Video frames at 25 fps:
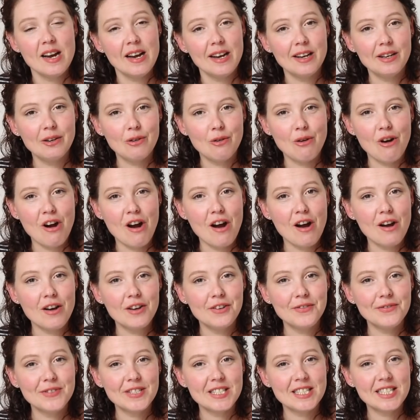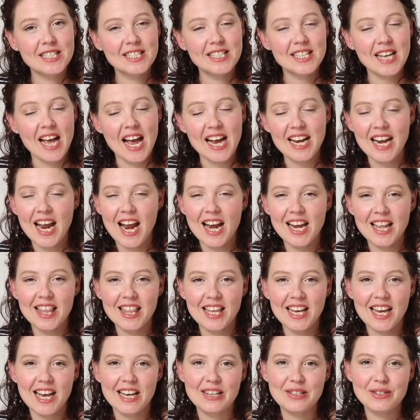and crafts and
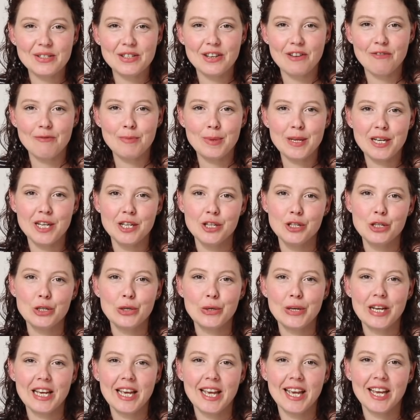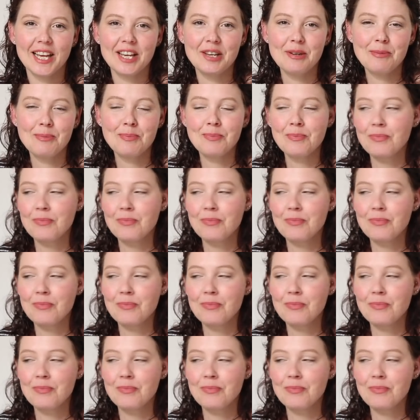anything else I've been enjoying.